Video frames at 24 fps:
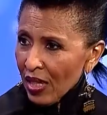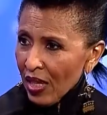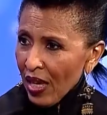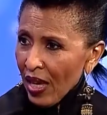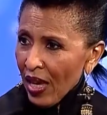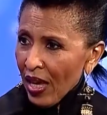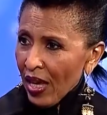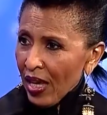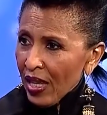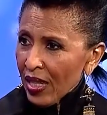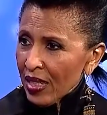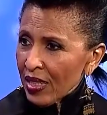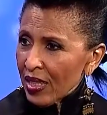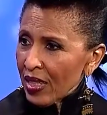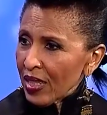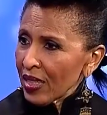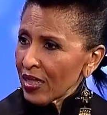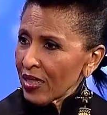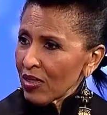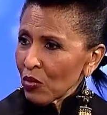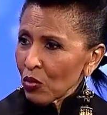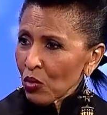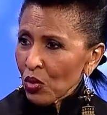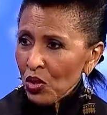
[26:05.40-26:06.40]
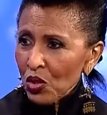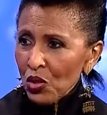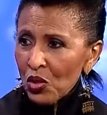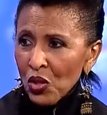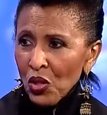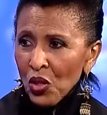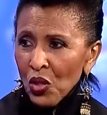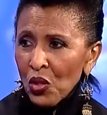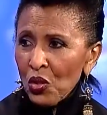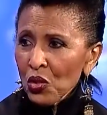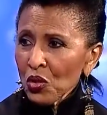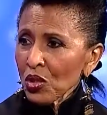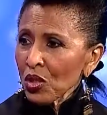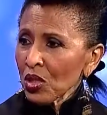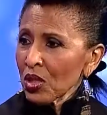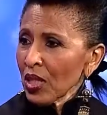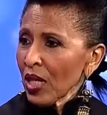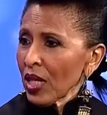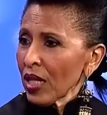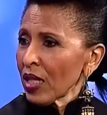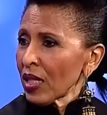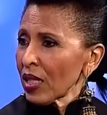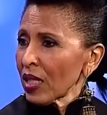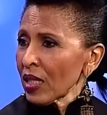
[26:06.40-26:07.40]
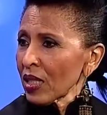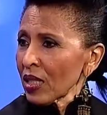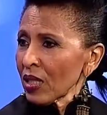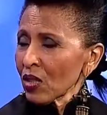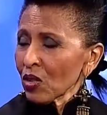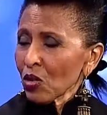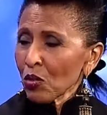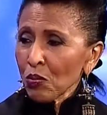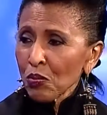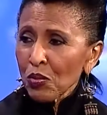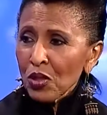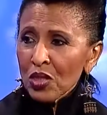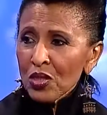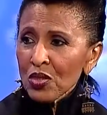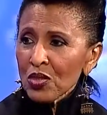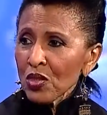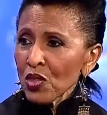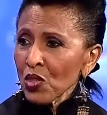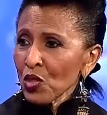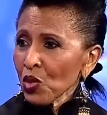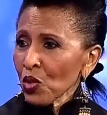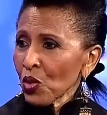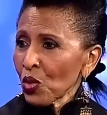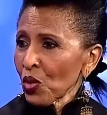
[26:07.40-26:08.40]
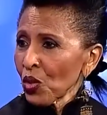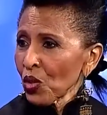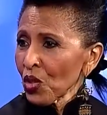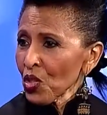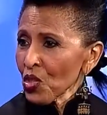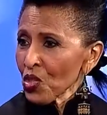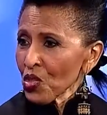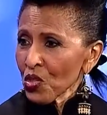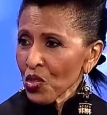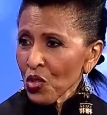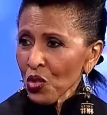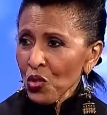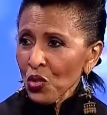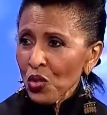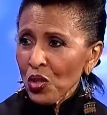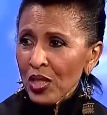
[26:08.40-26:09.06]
And it wouldn't hurt to take a little business course so you